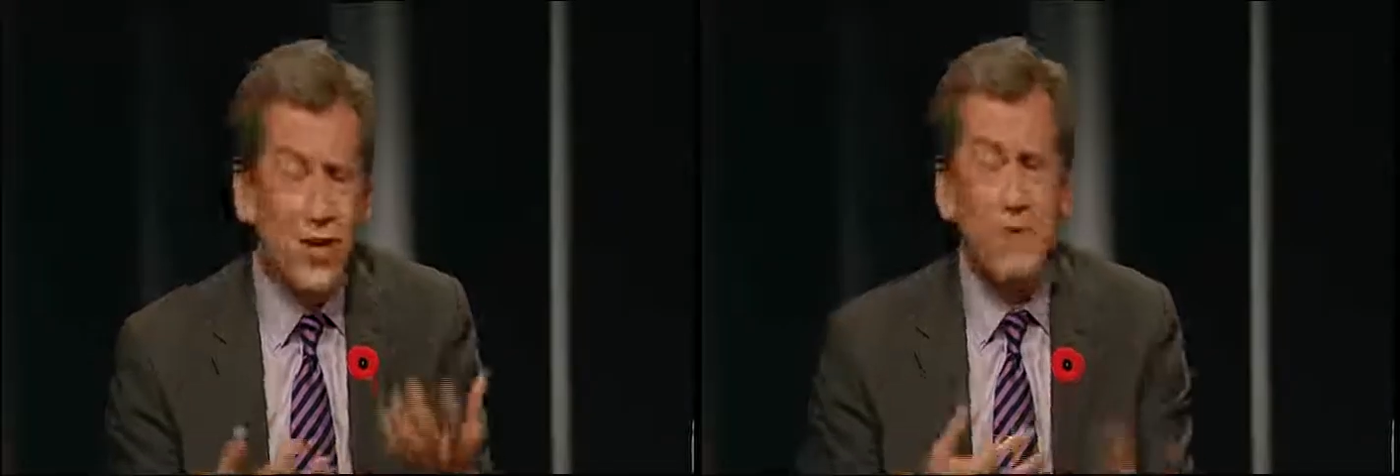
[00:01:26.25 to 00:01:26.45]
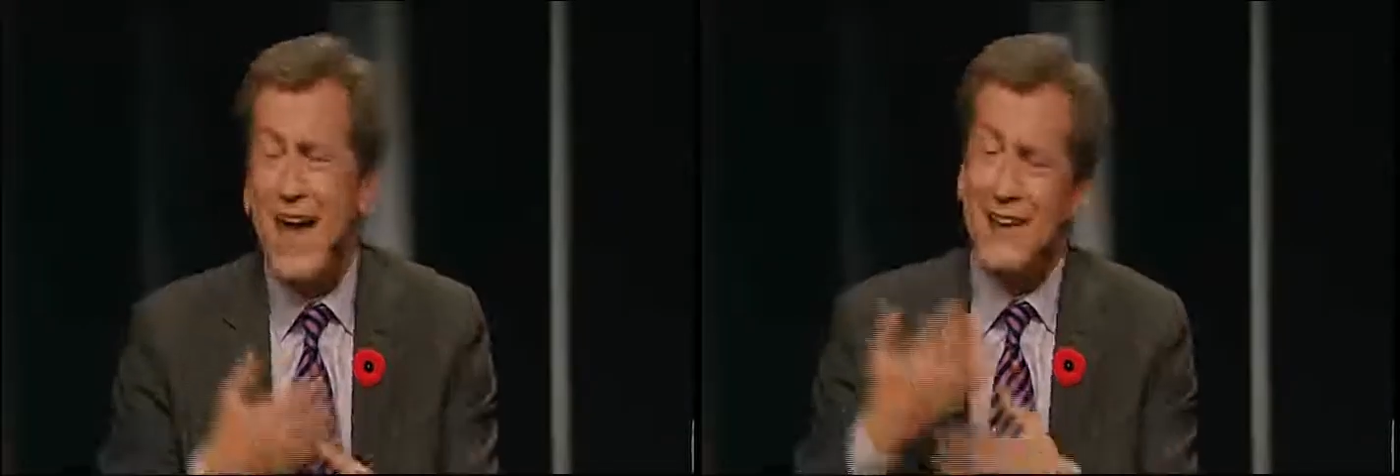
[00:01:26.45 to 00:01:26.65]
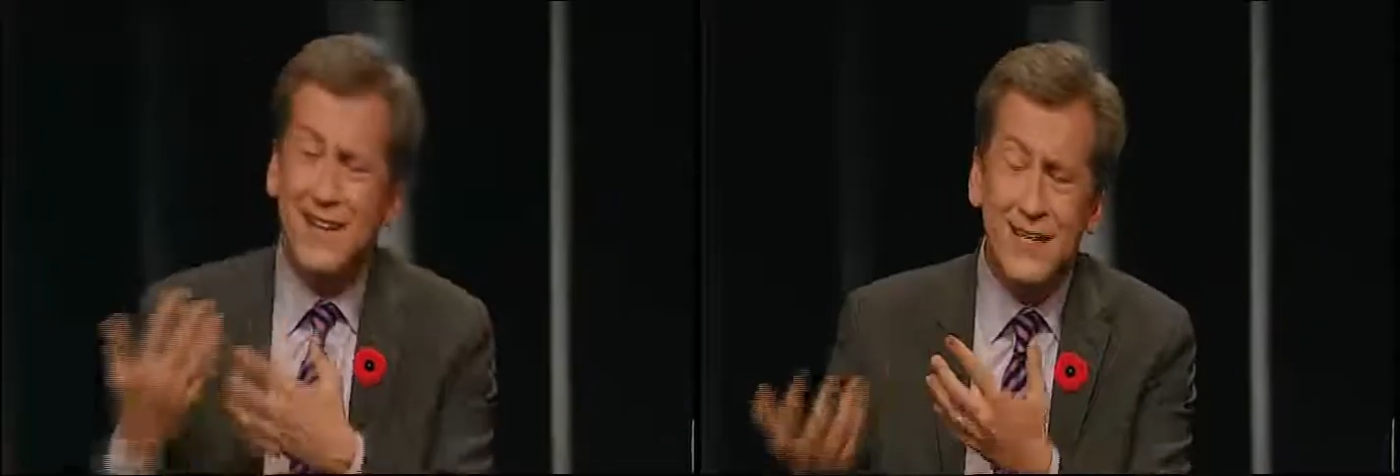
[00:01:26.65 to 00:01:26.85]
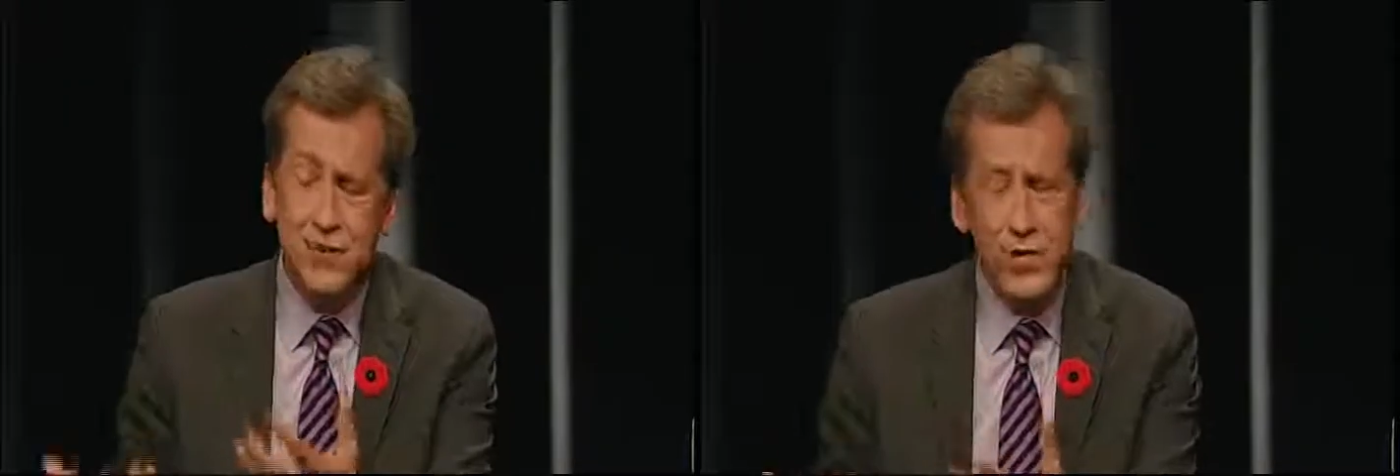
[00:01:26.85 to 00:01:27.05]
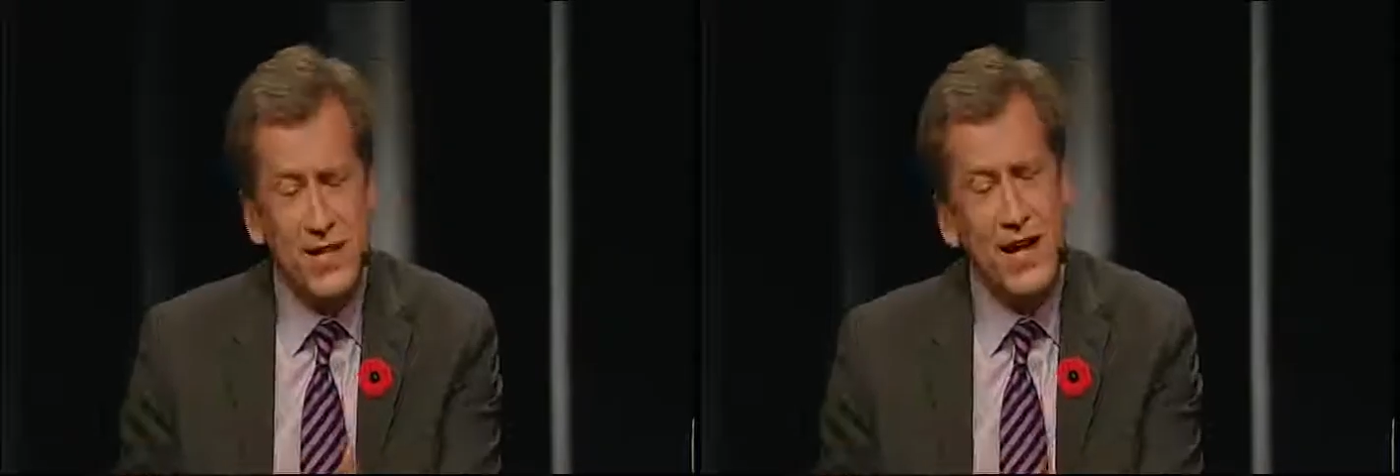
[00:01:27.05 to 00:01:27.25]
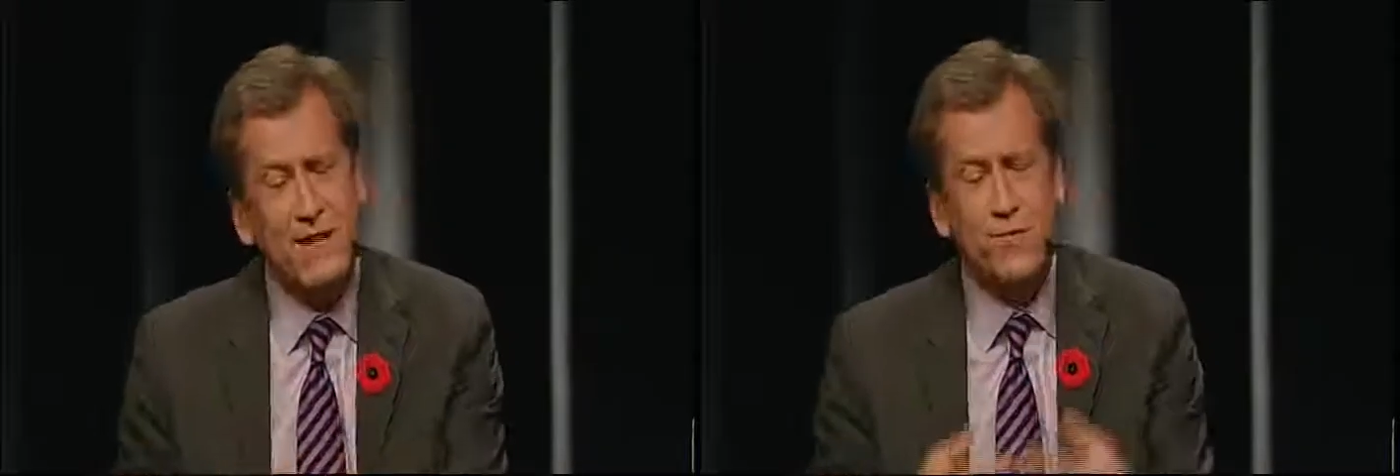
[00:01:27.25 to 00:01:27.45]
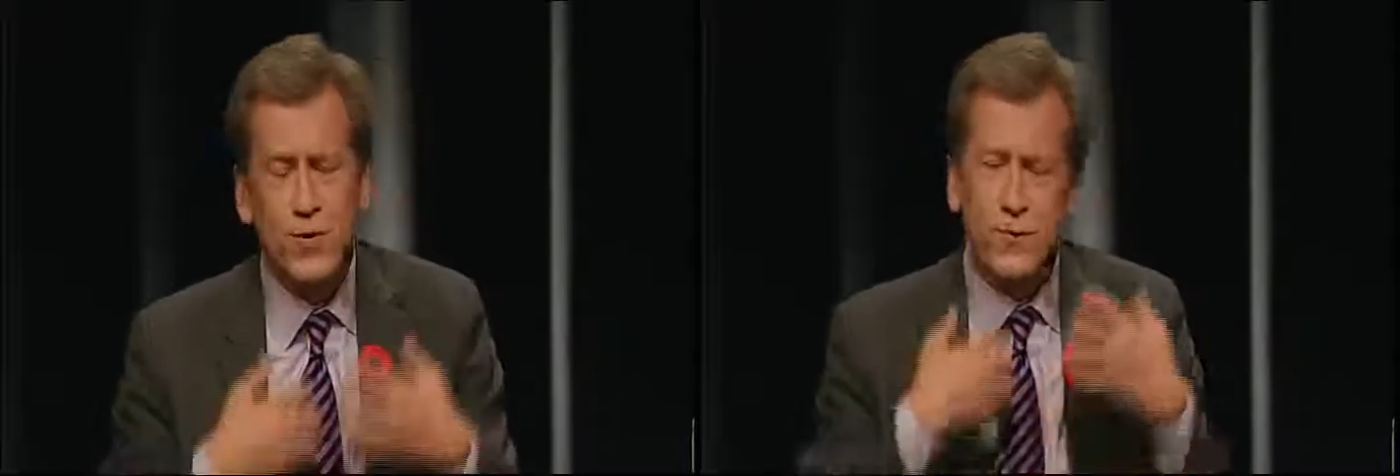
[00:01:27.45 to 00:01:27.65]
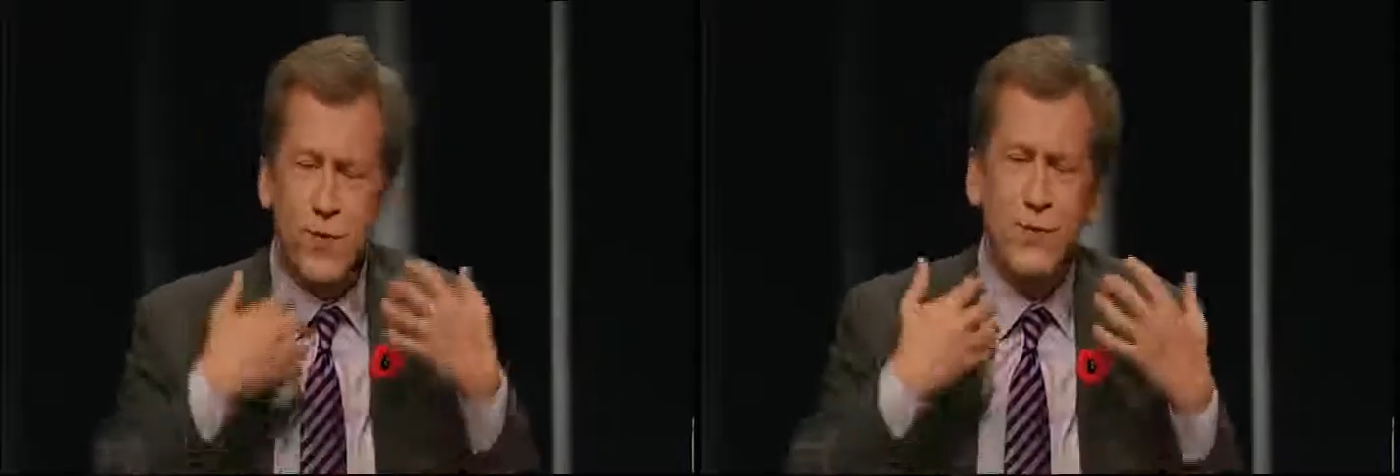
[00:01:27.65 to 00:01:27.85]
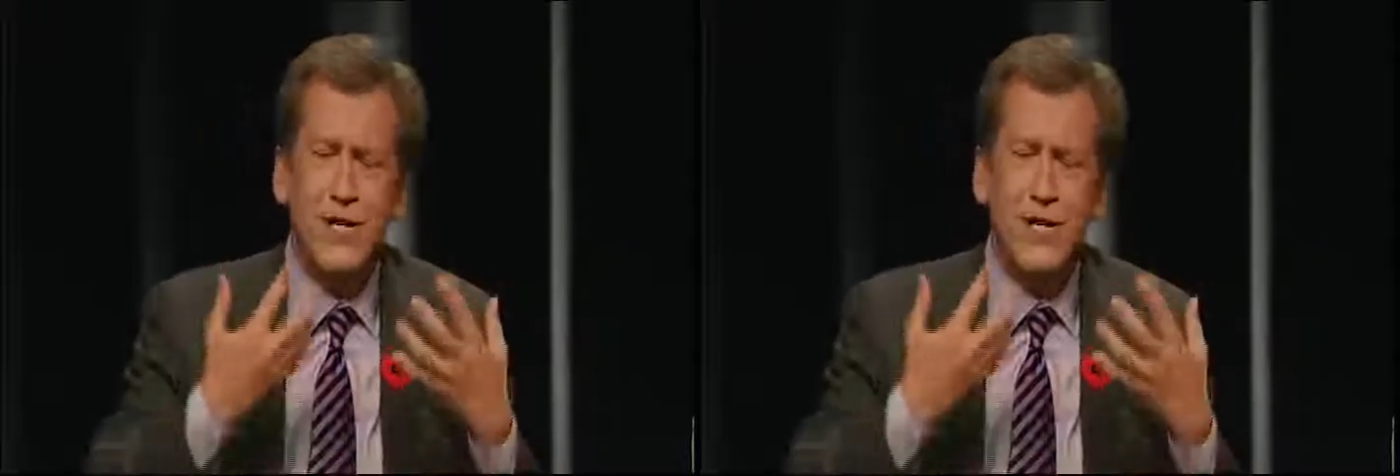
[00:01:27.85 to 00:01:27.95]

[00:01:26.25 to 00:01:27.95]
analytical stuff, or what we